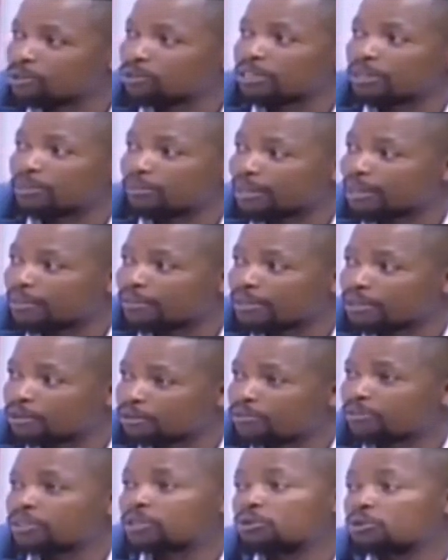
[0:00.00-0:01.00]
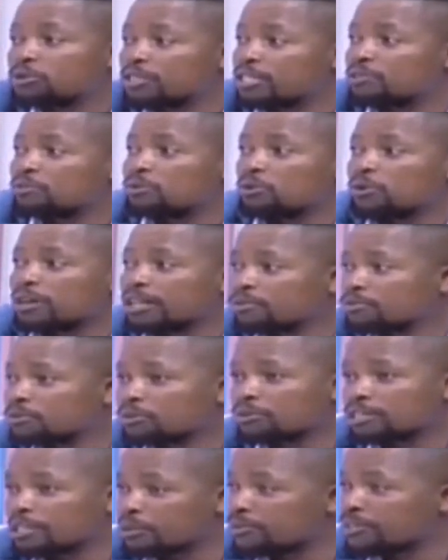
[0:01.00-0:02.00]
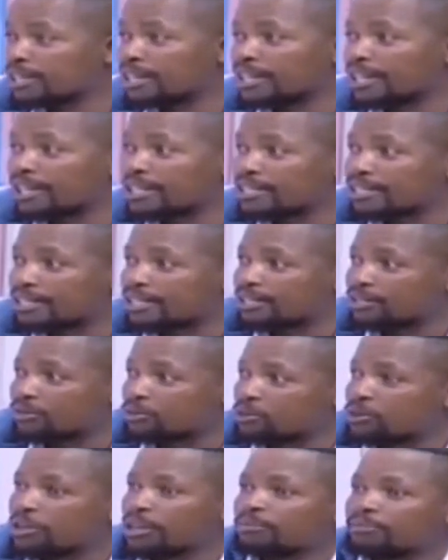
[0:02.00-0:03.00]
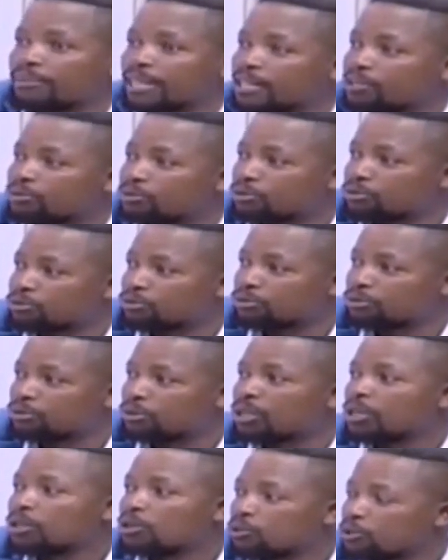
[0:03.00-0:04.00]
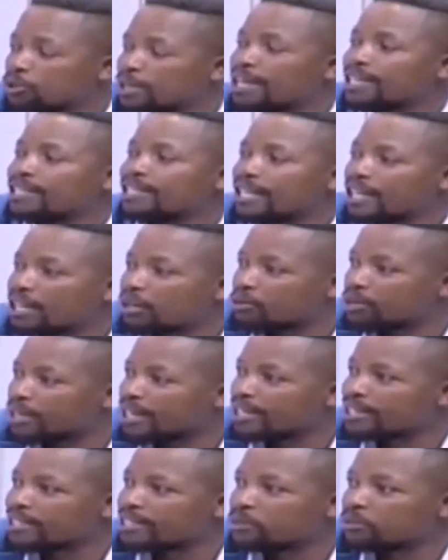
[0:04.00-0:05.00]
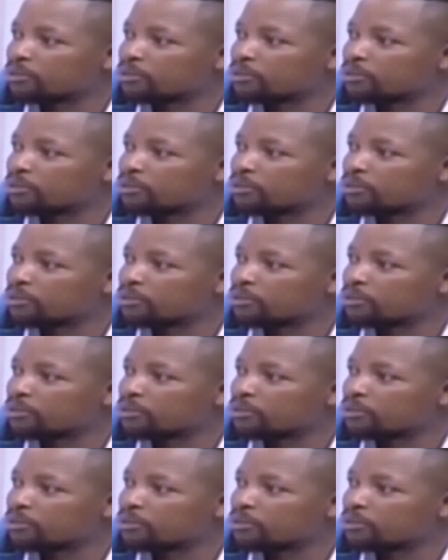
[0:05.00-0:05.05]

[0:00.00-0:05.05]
the plumbing, we even do civil works for some of the clans. We don't have guys to do. We get the we get the team